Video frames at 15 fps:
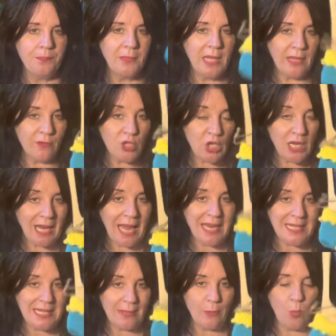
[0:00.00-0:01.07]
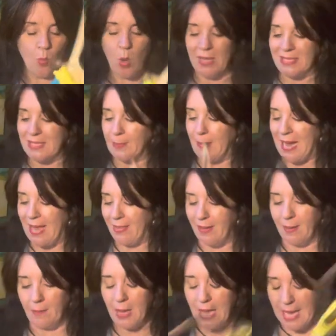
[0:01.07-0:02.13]
If she likes them and wants to buy
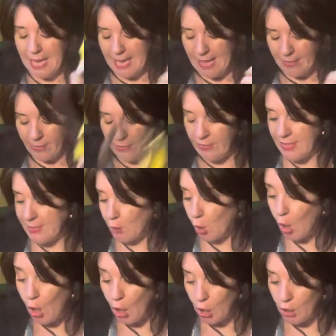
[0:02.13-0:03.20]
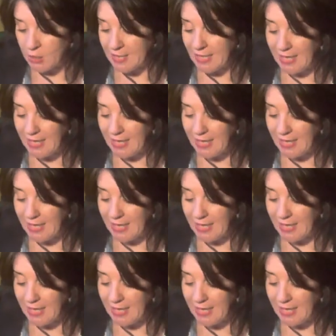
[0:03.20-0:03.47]
them, then these are hers.